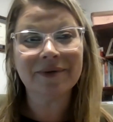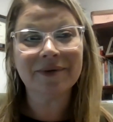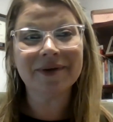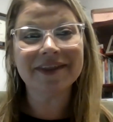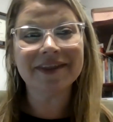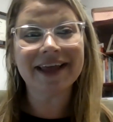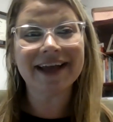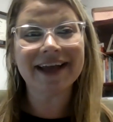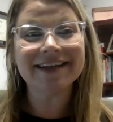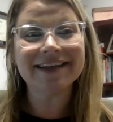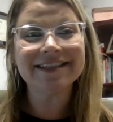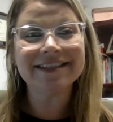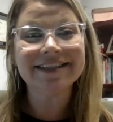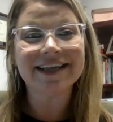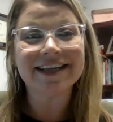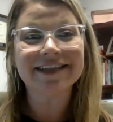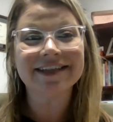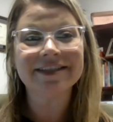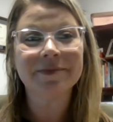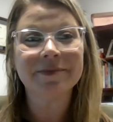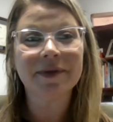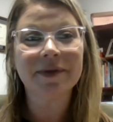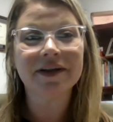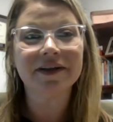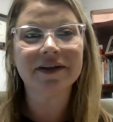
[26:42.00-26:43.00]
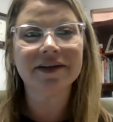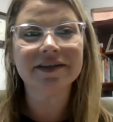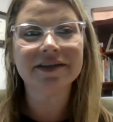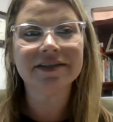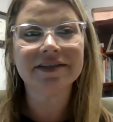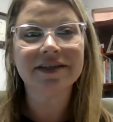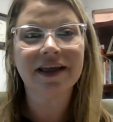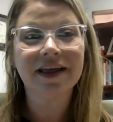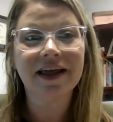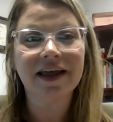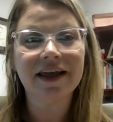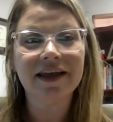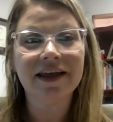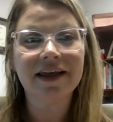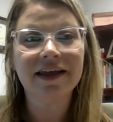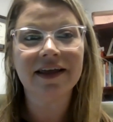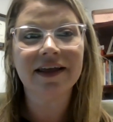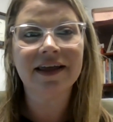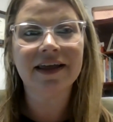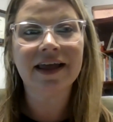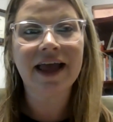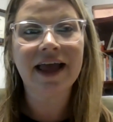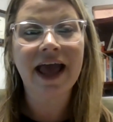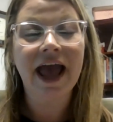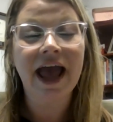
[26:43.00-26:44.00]
what that assessment looks like
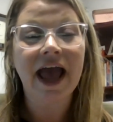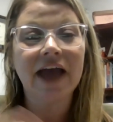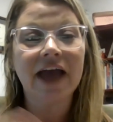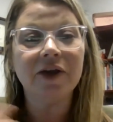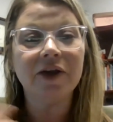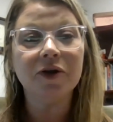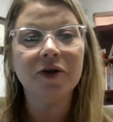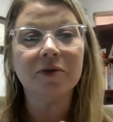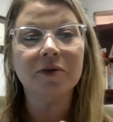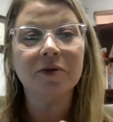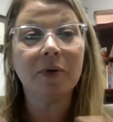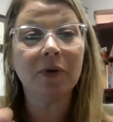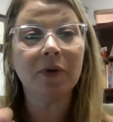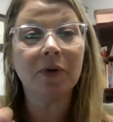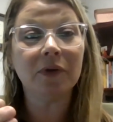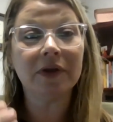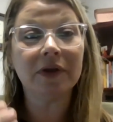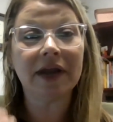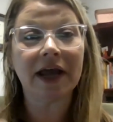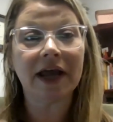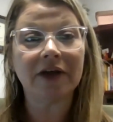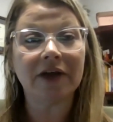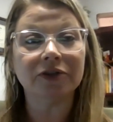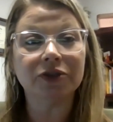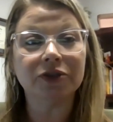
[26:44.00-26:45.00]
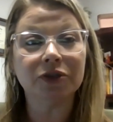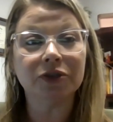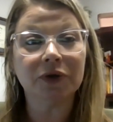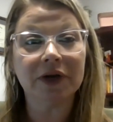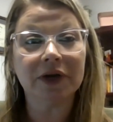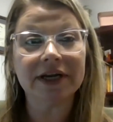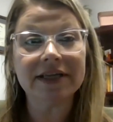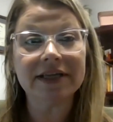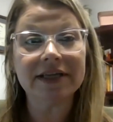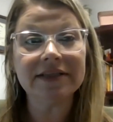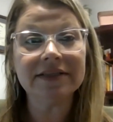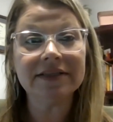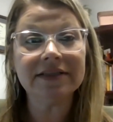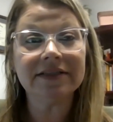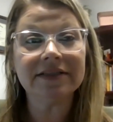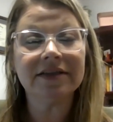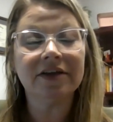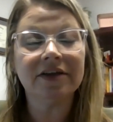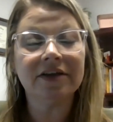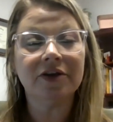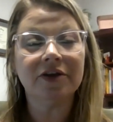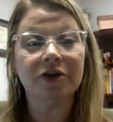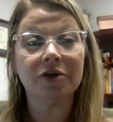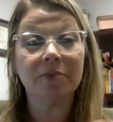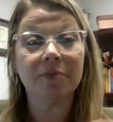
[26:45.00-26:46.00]
and you're pulling out trends,
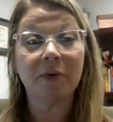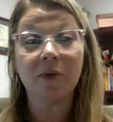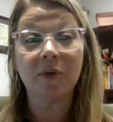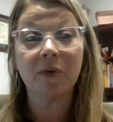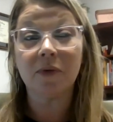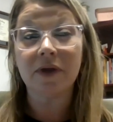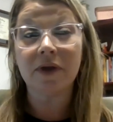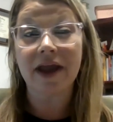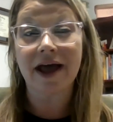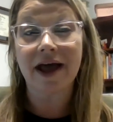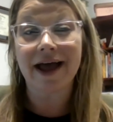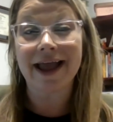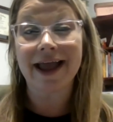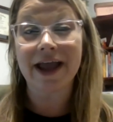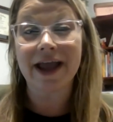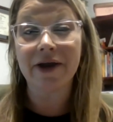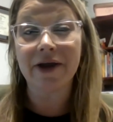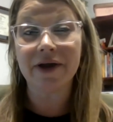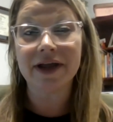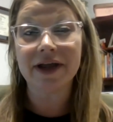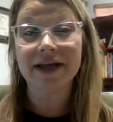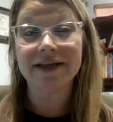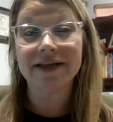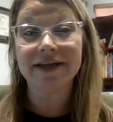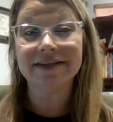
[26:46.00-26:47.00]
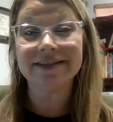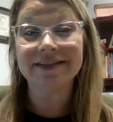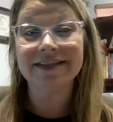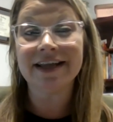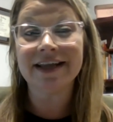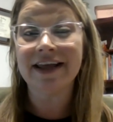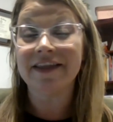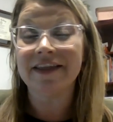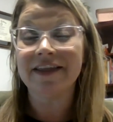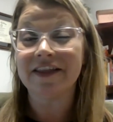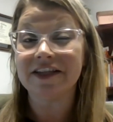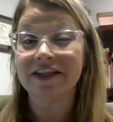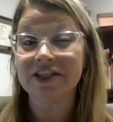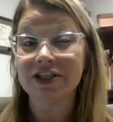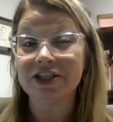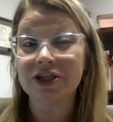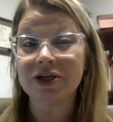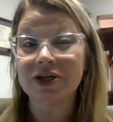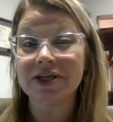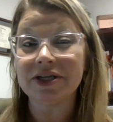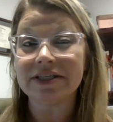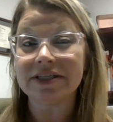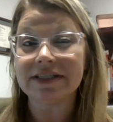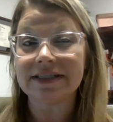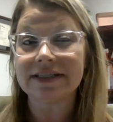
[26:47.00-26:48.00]
you're pulling out areas that
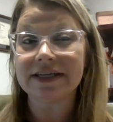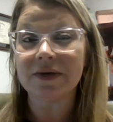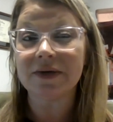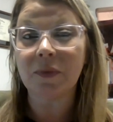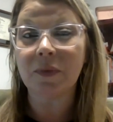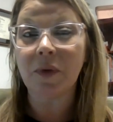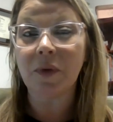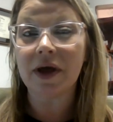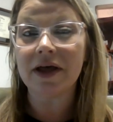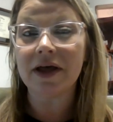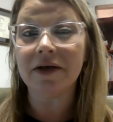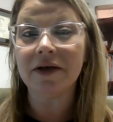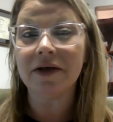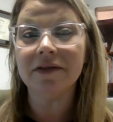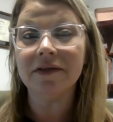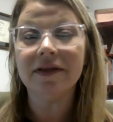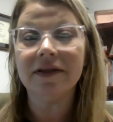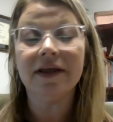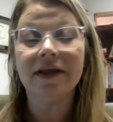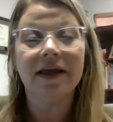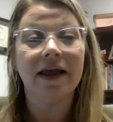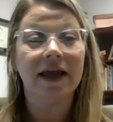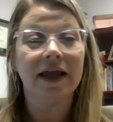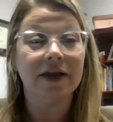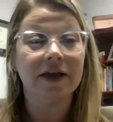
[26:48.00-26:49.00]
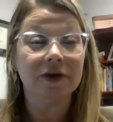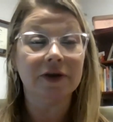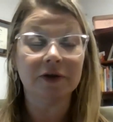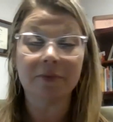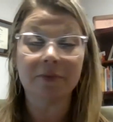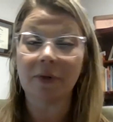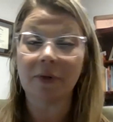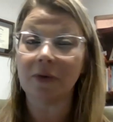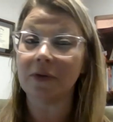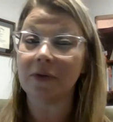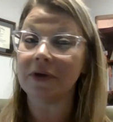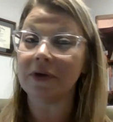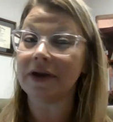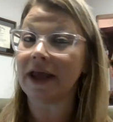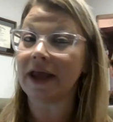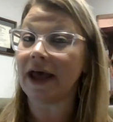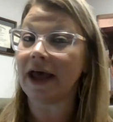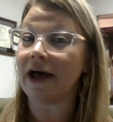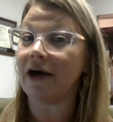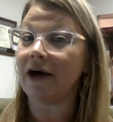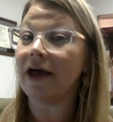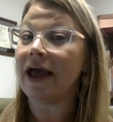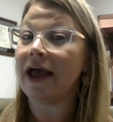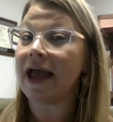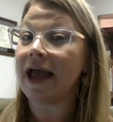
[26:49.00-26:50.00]
students did well, and you're pulling
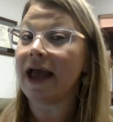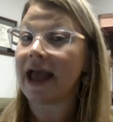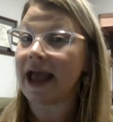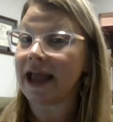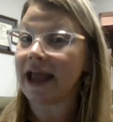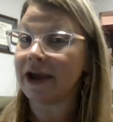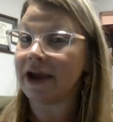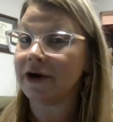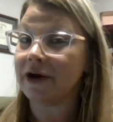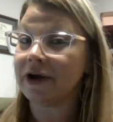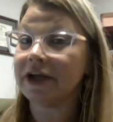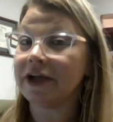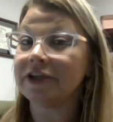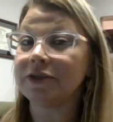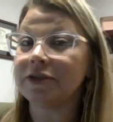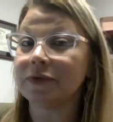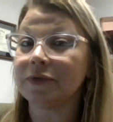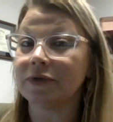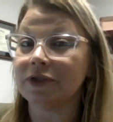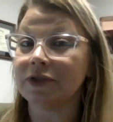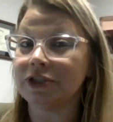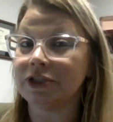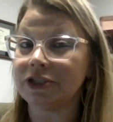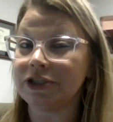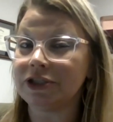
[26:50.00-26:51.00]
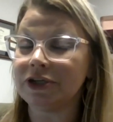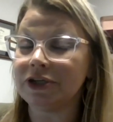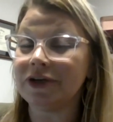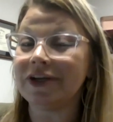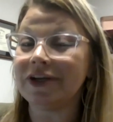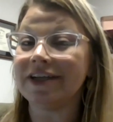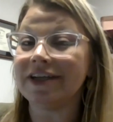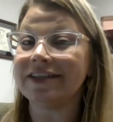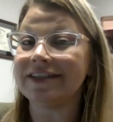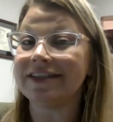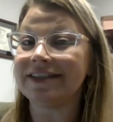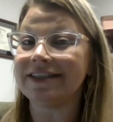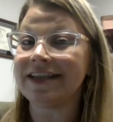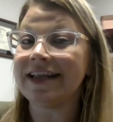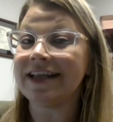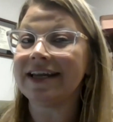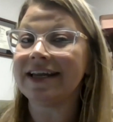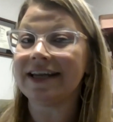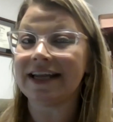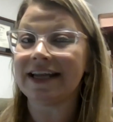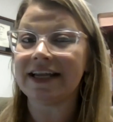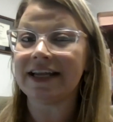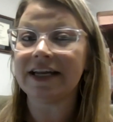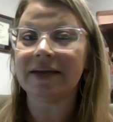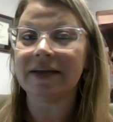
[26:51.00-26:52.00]
out areas where students
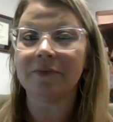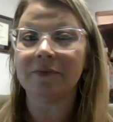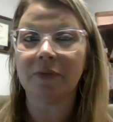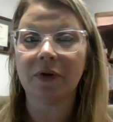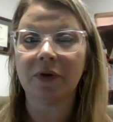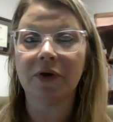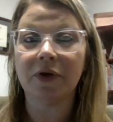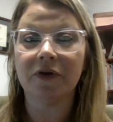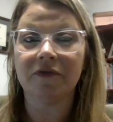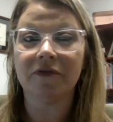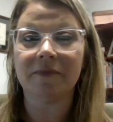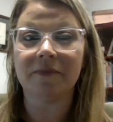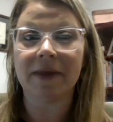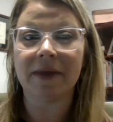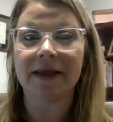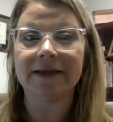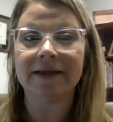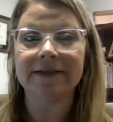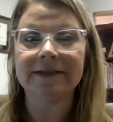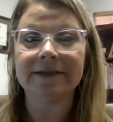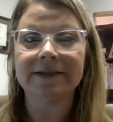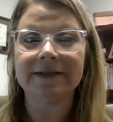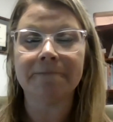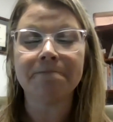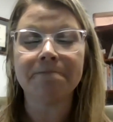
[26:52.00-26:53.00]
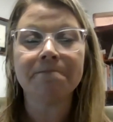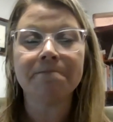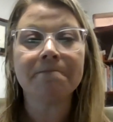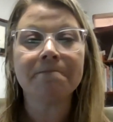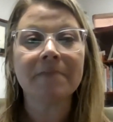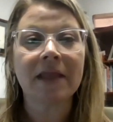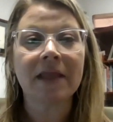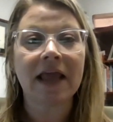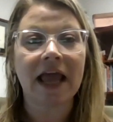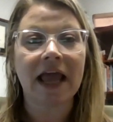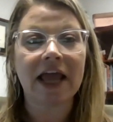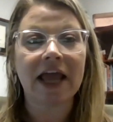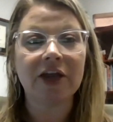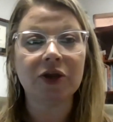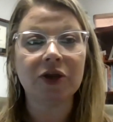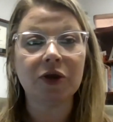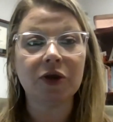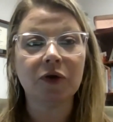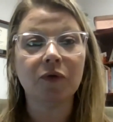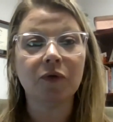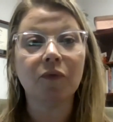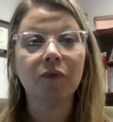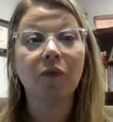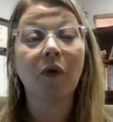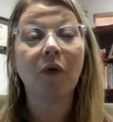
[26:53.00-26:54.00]
need improvement, and
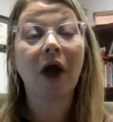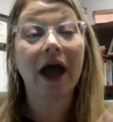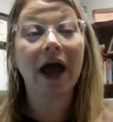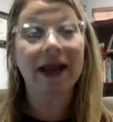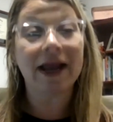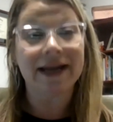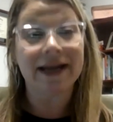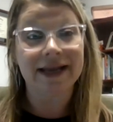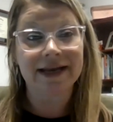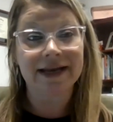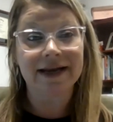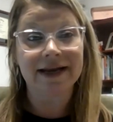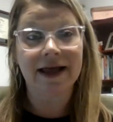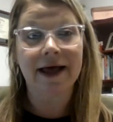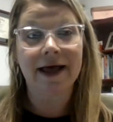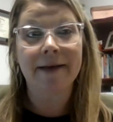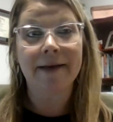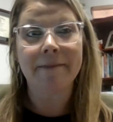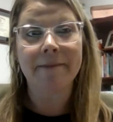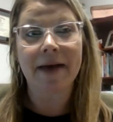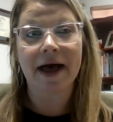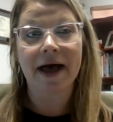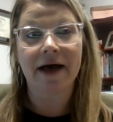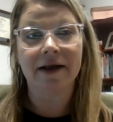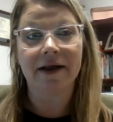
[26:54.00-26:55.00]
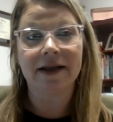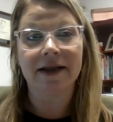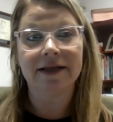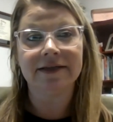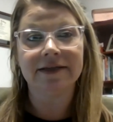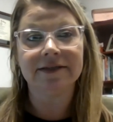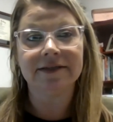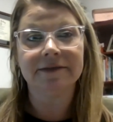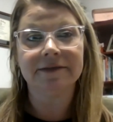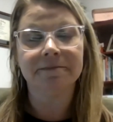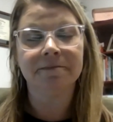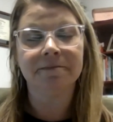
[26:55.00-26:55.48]
you're writing about it.